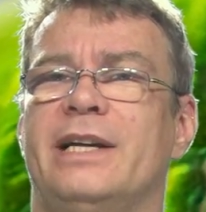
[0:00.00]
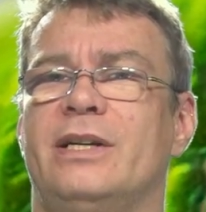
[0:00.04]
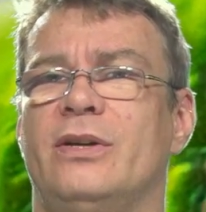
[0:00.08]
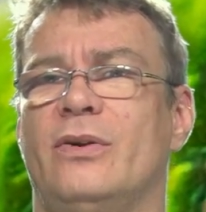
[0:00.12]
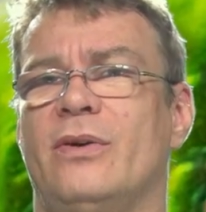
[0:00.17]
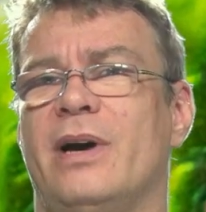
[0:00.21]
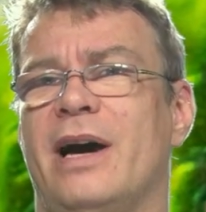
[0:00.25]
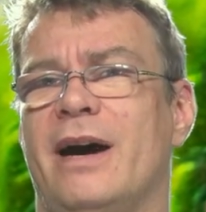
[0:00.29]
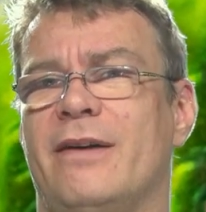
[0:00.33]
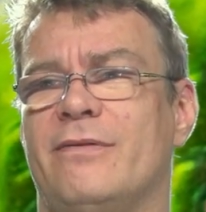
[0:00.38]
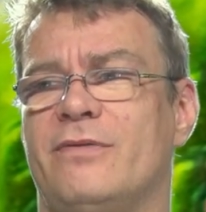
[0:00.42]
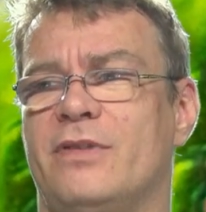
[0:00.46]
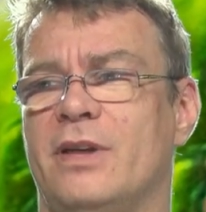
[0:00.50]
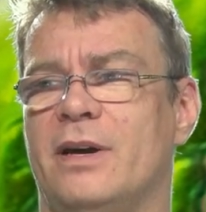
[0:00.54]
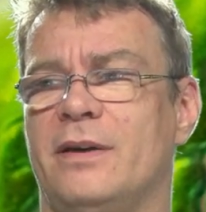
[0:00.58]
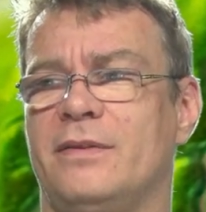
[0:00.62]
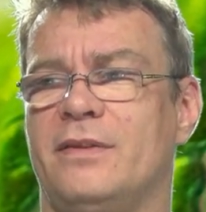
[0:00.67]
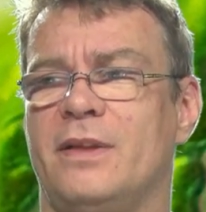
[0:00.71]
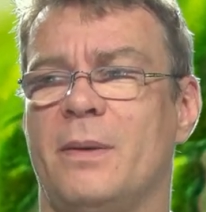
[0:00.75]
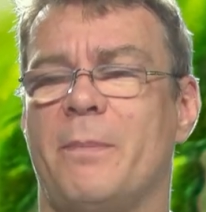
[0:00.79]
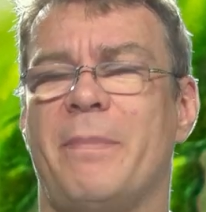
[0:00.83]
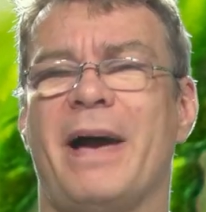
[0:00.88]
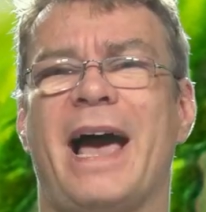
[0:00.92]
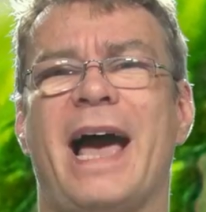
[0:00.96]
do have
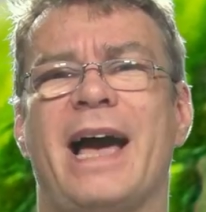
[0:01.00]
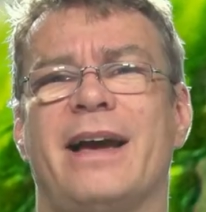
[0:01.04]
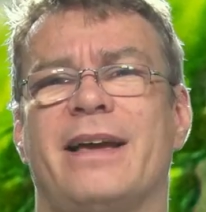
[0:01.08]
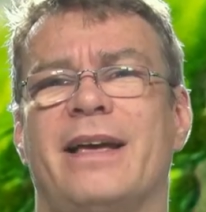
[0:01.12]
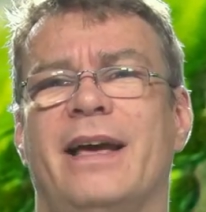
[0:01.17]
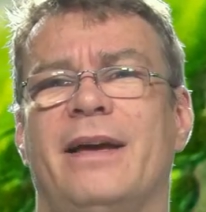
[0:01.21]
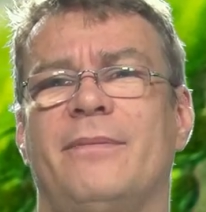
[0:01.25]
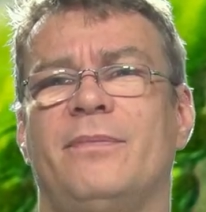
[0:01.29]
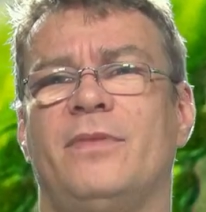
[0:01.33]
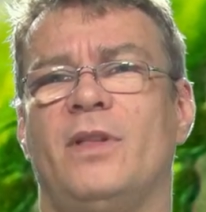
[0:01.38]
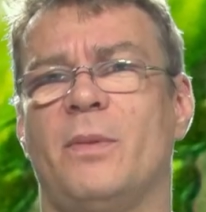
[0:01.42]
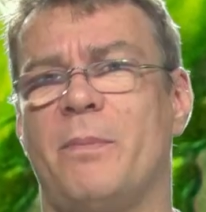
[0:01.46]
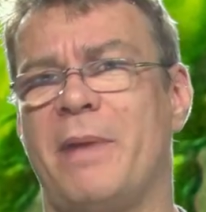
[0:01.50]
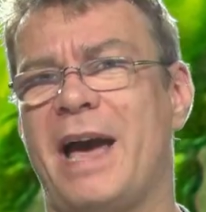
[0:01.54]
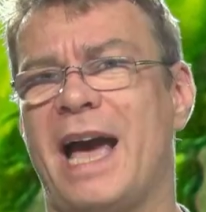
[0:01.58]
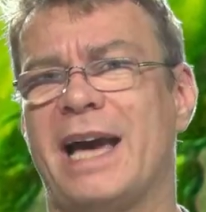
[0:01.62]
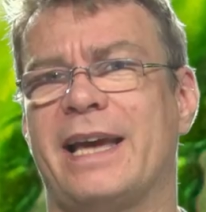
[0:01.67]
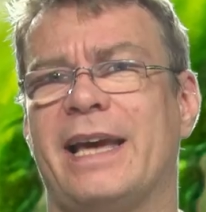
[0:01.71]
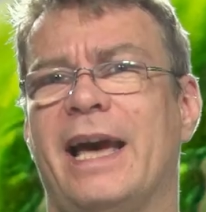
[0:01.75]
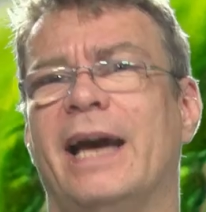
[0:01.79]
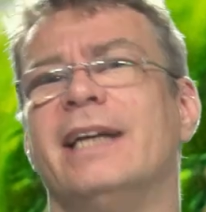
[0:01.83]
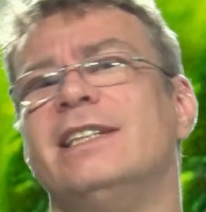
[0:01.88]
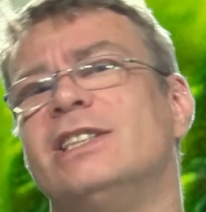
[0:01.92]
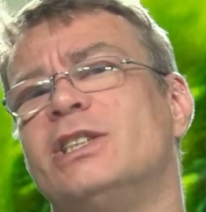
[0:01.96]
the back
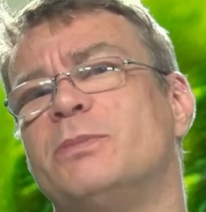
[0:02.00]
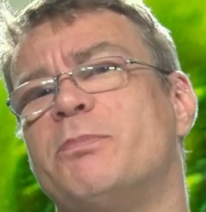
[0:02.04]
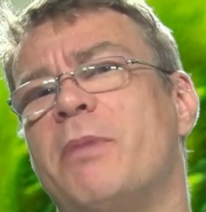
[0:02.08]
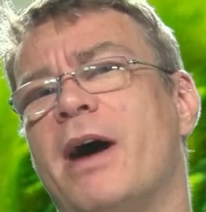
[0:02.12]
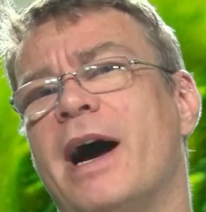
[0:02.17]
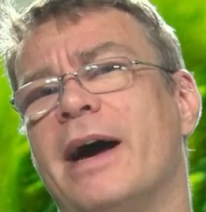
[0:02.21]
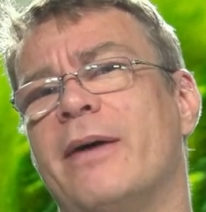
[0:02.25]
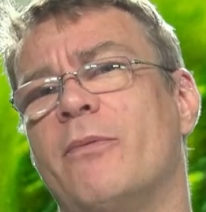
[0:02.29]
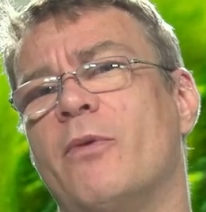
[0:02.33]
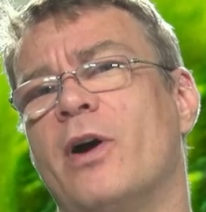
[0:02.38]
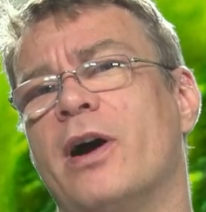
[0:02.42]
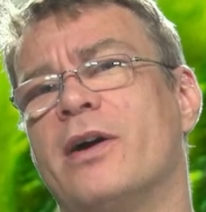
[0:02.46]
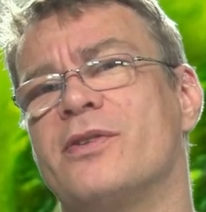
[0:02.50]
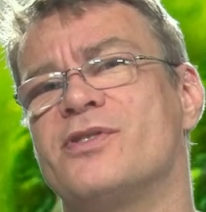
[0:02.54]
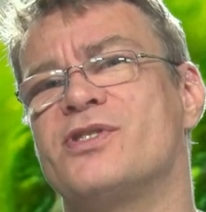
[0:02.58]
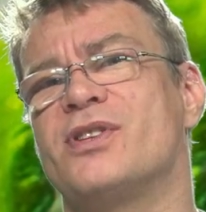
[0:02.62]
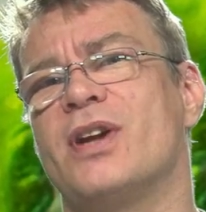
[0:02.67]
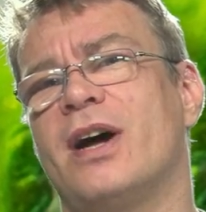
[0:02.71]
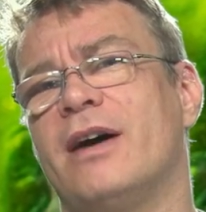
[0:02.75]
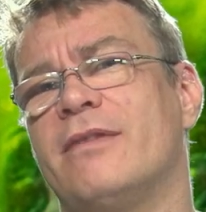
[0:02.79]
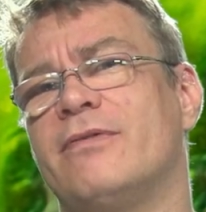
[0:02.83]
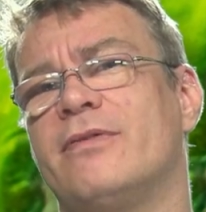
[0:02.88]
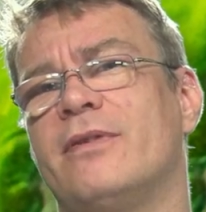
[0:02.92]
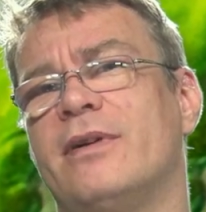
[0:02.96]
end spyware
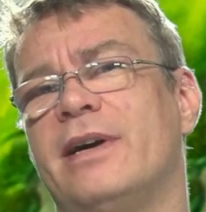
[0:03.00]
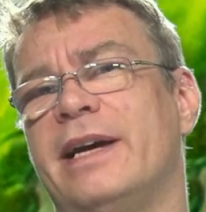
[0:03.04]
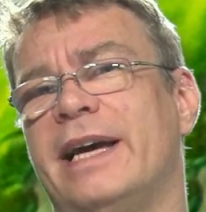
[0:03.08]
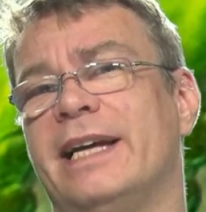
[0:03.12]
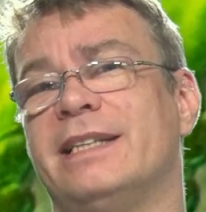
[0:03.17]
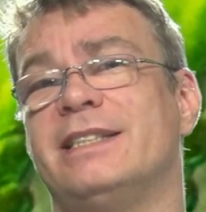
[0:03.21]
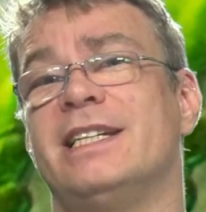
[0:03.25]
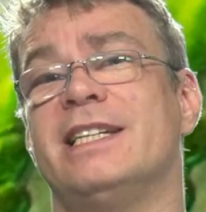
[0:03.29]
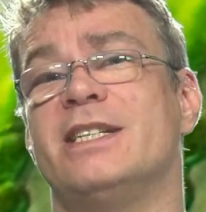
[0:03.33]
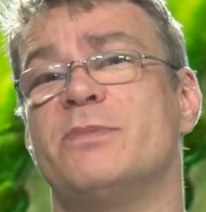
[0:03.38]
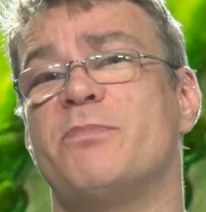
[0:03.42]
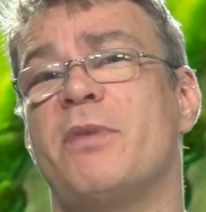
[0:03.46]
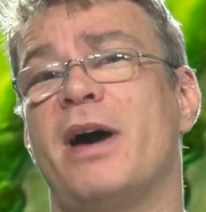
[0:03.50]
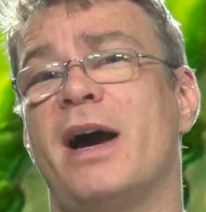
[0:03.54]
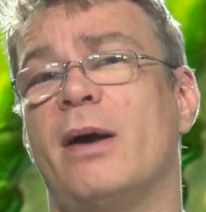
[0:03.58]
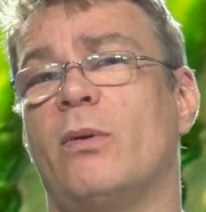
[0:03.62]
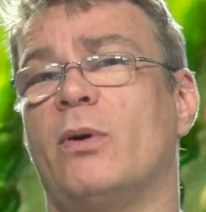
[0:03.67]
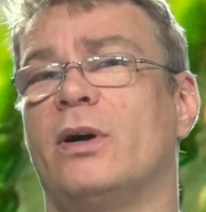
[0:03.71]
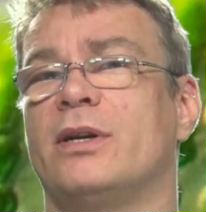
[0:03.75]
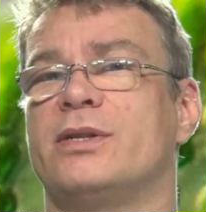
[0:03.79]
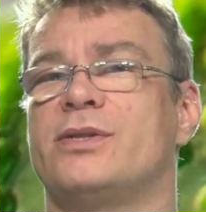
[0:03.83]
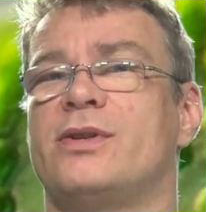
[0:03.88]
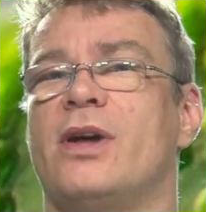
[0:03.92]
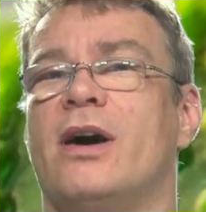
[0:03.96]
stuff,
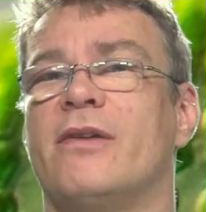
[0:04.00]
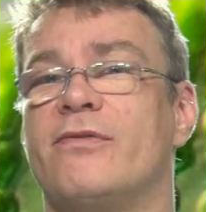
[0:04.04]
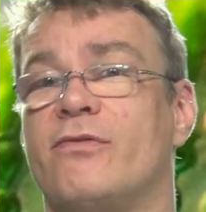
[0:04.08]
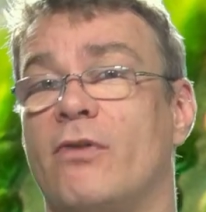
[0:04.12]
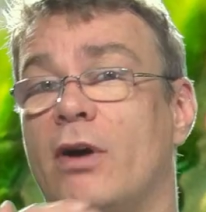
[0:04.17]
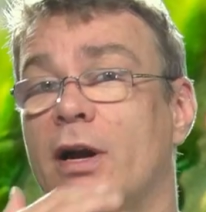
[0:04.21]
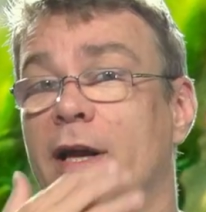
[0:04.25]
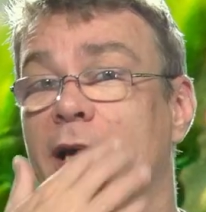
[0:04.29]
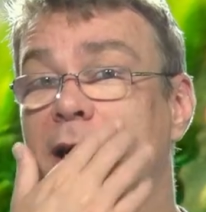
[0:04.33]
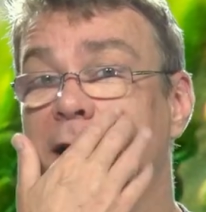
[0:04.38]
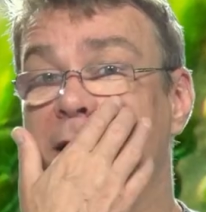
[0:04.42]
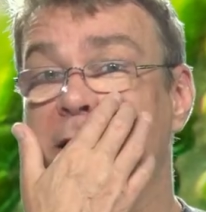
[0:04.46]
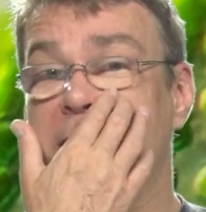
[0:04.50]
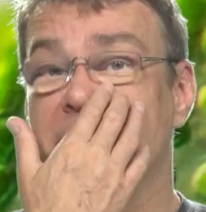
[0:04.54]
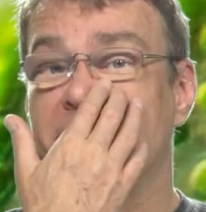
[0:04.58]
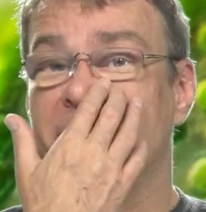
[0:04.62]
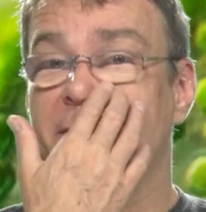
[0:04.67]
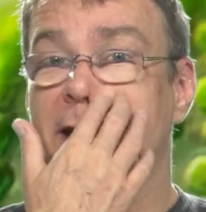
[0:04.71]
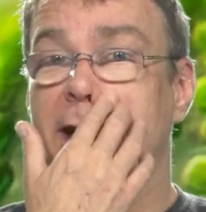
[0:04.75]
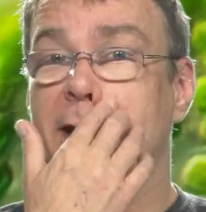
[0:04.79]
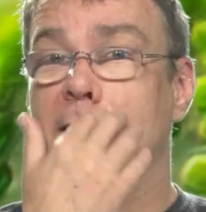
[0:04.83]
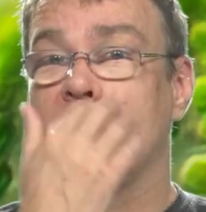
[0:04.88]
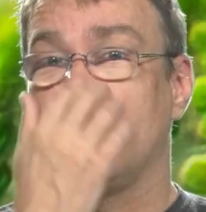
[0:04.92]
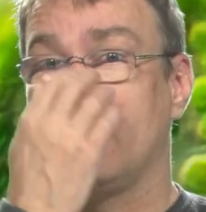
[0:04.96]
anti-spyware stuff running in
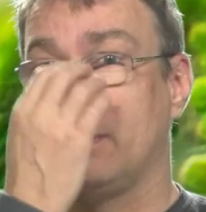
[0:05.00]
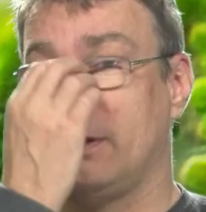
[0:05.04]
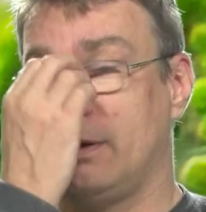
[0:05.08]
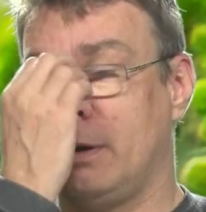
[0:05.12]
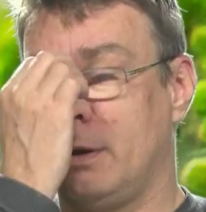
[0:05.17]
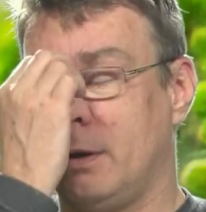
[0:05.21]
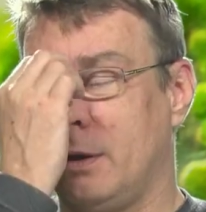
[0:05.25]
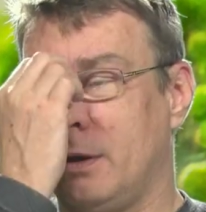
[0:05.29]
Defender,